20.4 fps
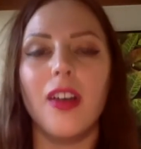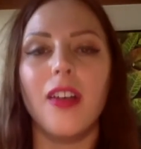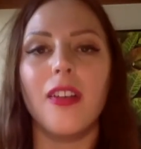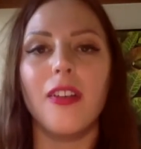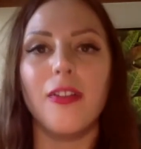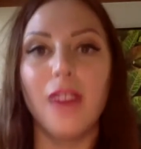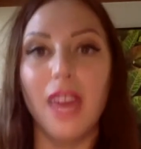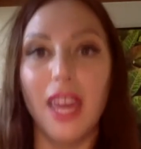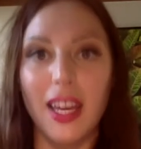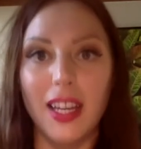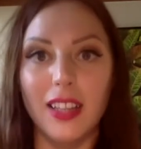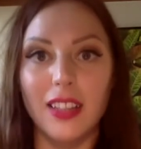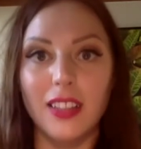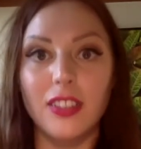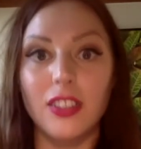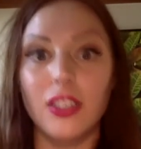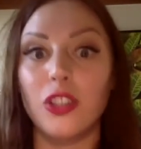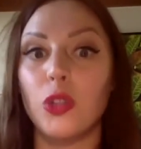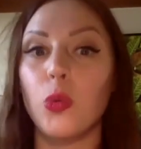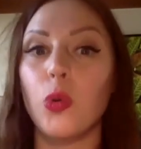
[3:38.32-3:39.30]

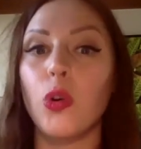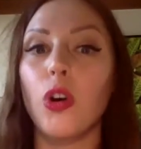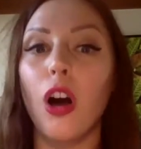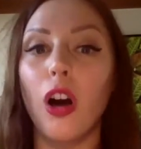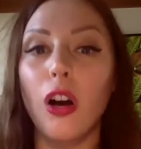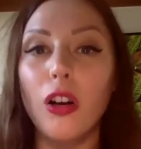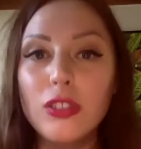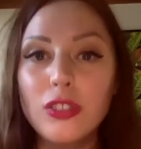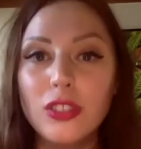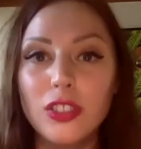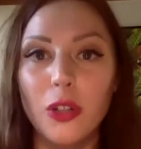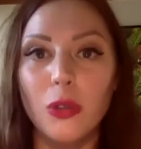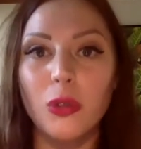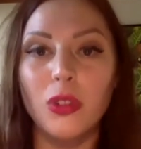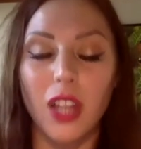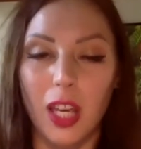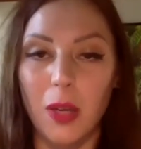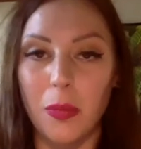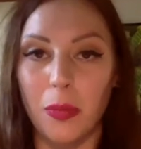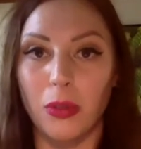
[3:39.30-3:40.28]
fans who were also
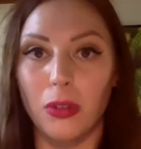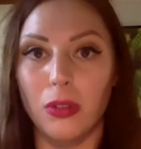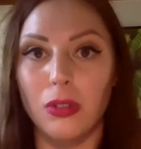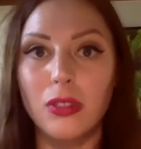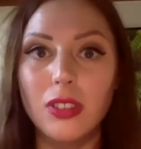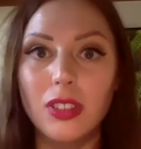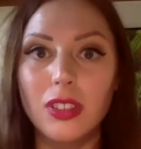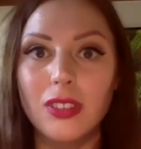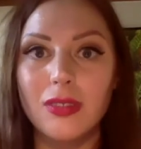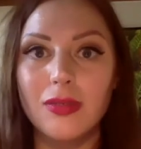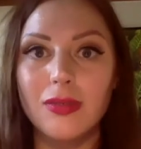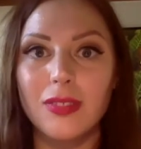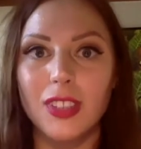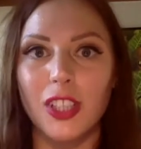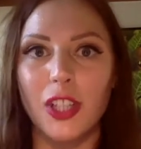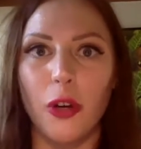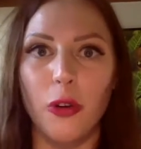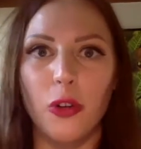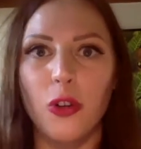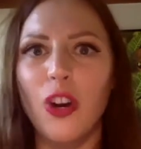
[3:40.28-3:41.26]
labeled, you
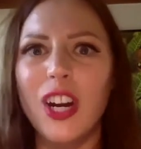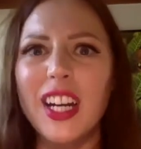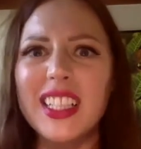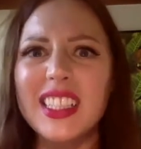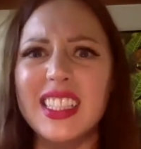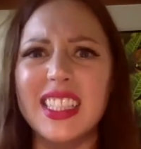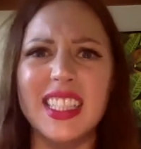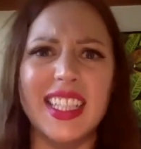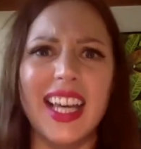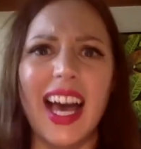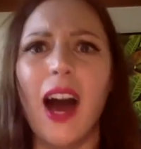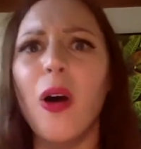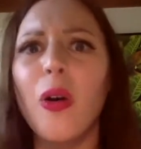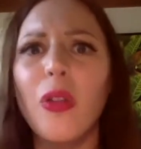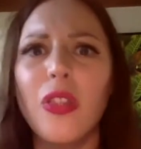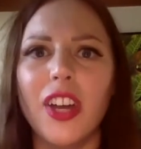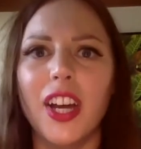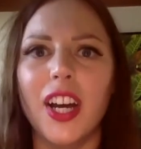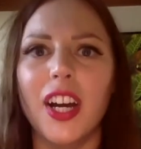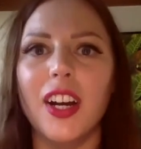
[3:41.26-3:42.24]
know, crazy out
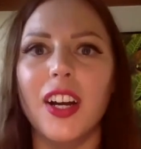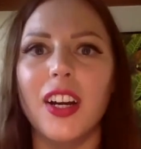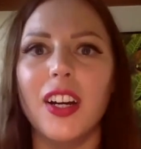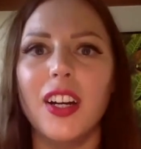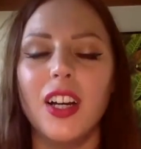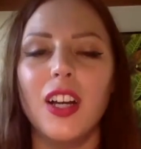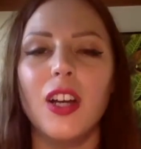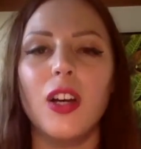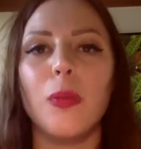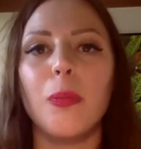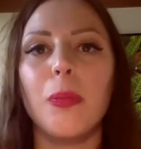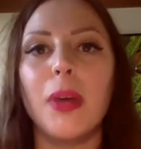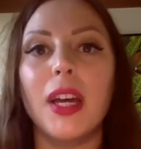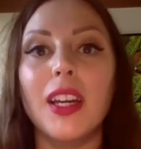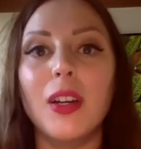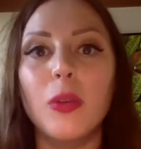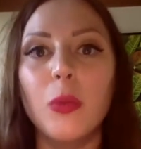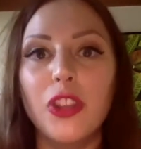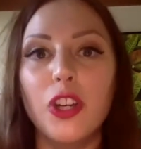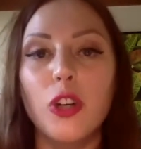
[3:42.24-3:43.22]
there pick,
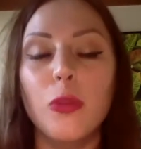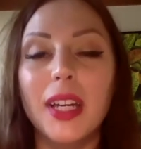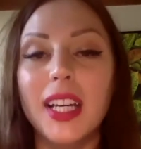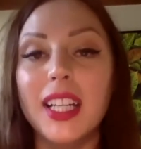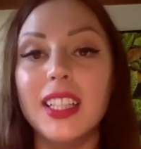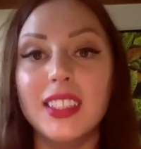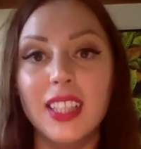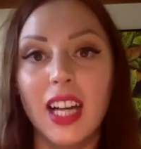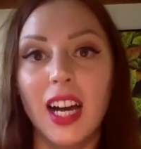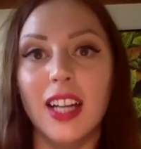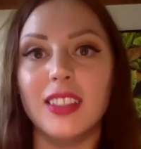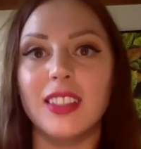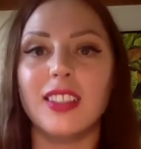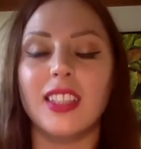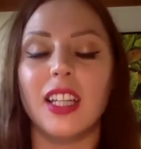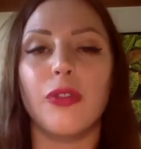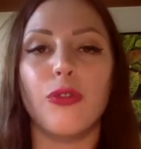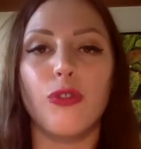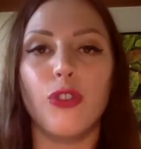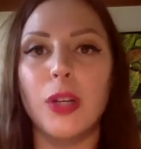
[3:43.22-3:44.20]
with their picket signs
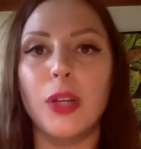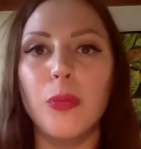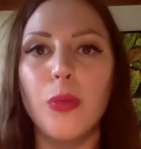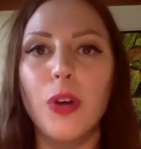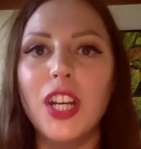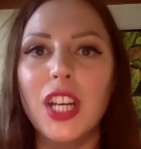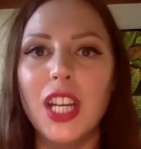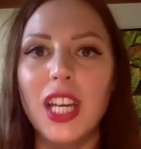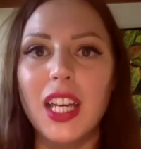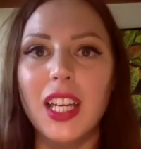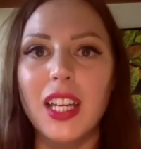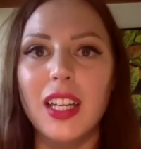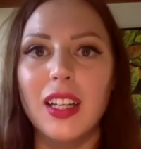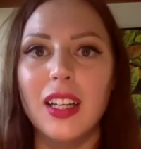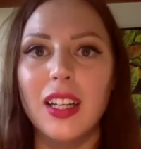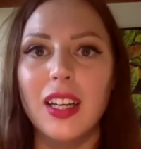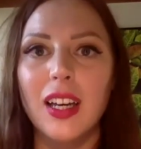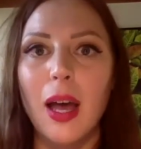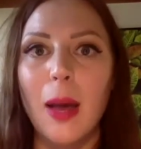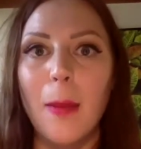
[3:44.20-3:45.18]
said free Britney.
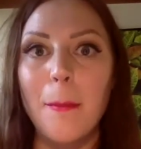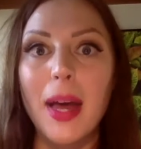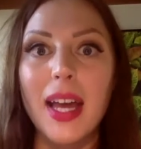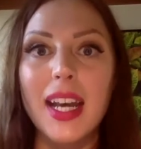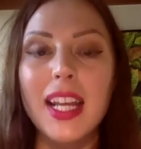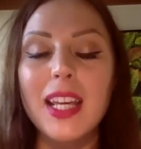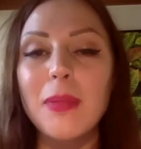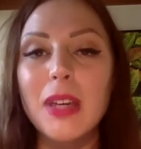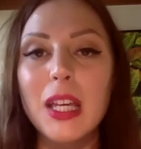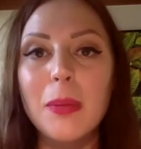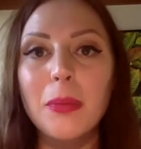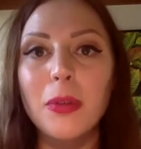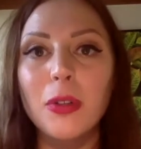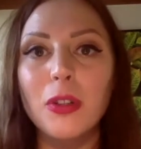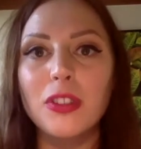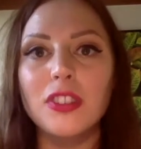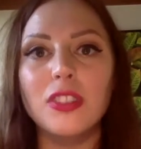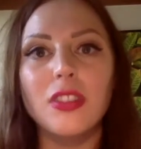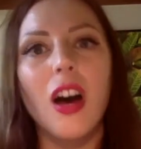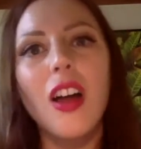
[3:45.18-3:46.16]
Many people
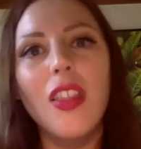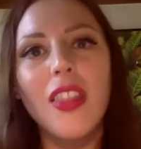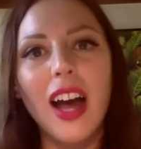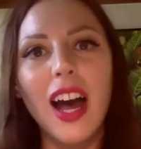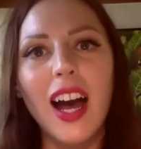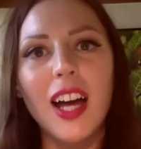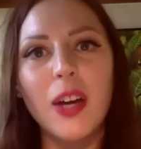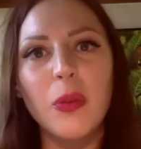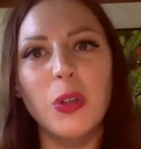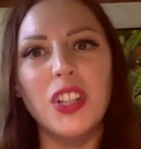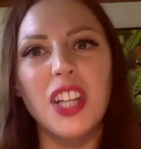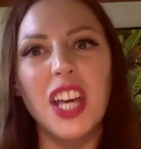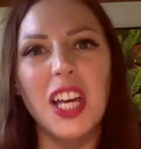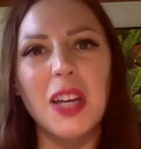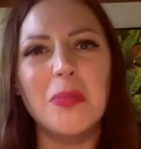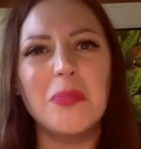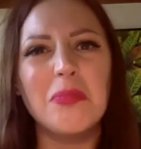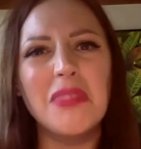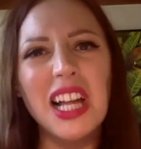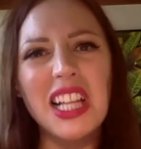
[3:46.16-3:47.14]
saw that and were like,
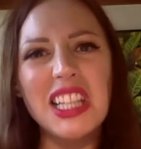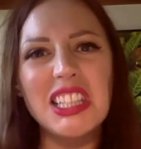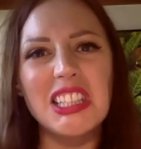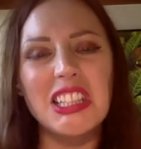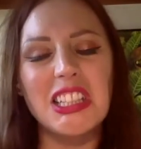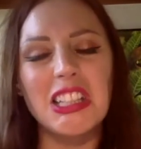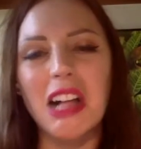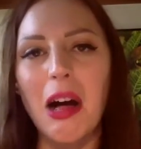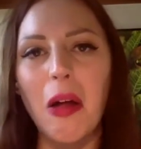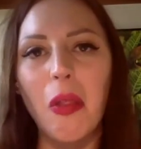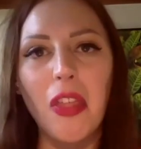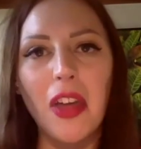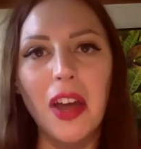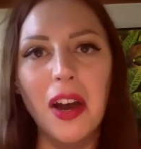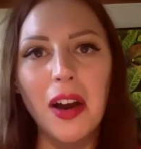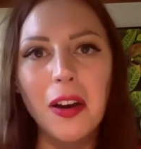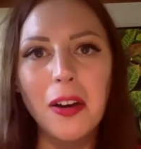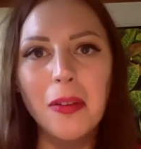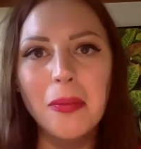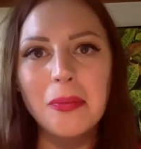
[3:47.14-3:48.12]
that's a little out
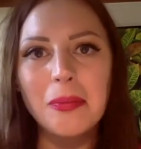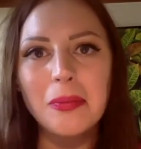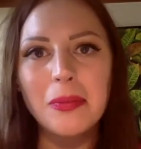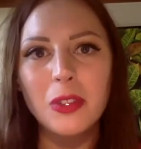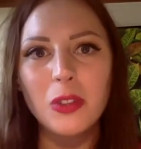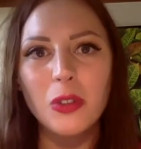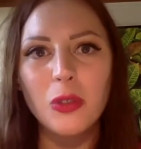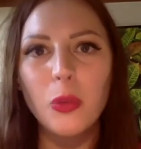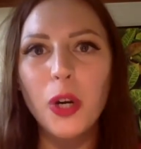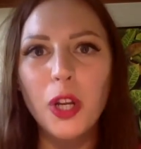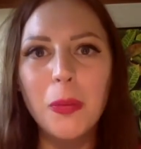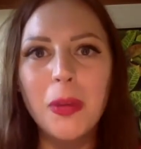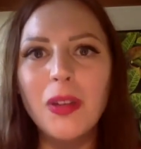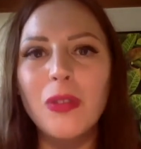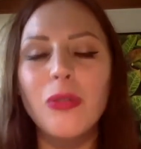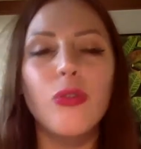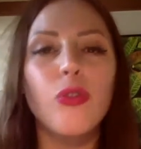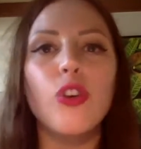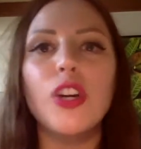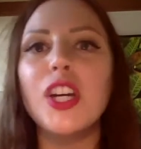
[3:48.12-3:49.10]
there. What do you mean
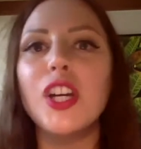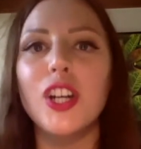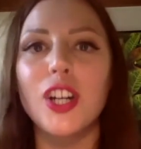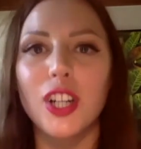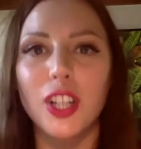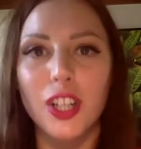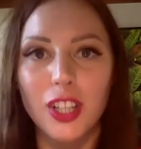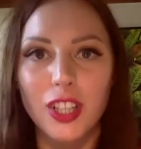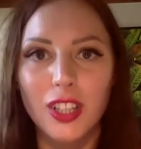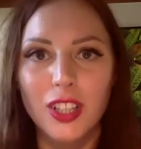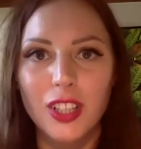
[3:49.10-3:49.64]
free her?